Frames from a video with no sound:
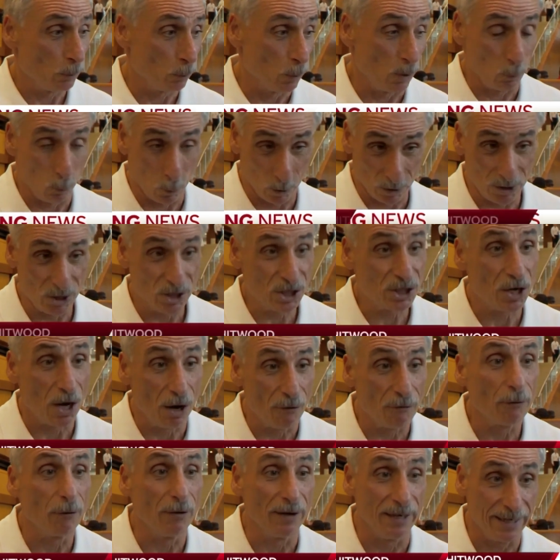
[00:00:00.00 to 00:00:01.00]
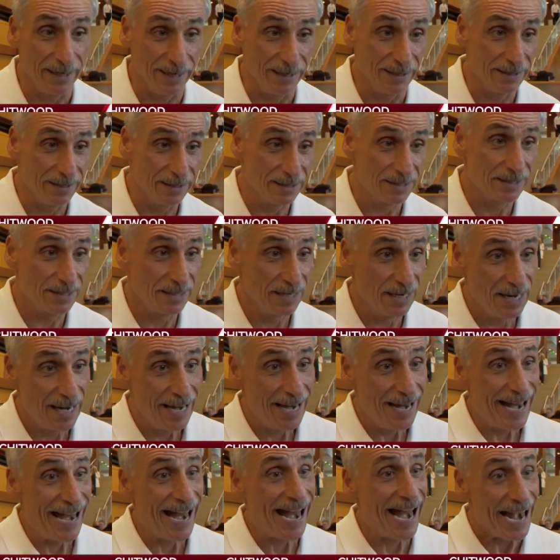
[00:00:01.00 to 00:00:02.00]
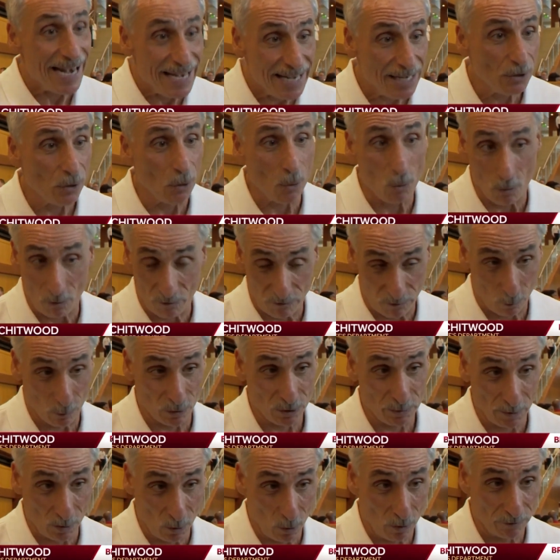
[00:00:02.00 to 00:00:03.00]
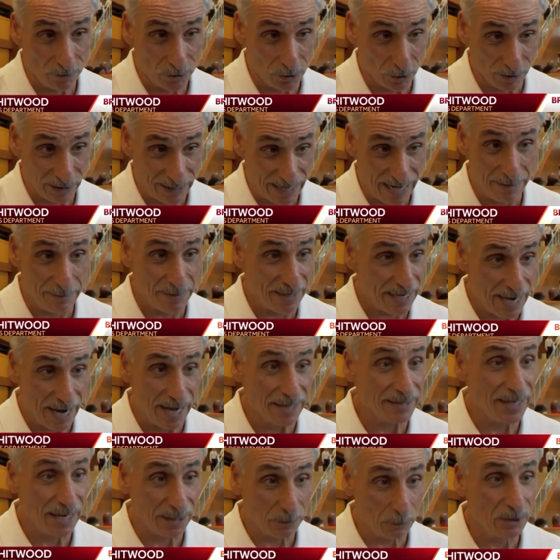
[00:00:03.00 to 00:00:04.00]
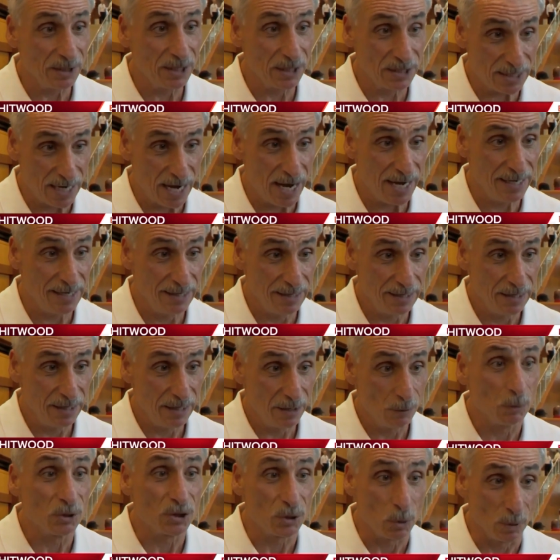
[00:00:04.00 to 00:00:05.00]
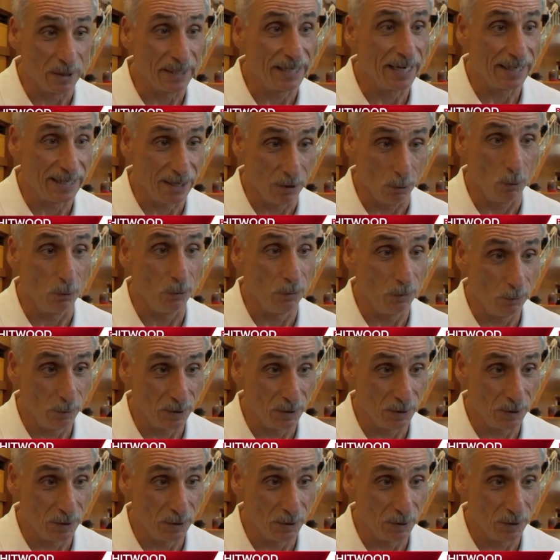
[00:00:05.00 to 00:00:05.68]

What we're discovering is any law enforcement officer that came in contact with this guy was going to get killed.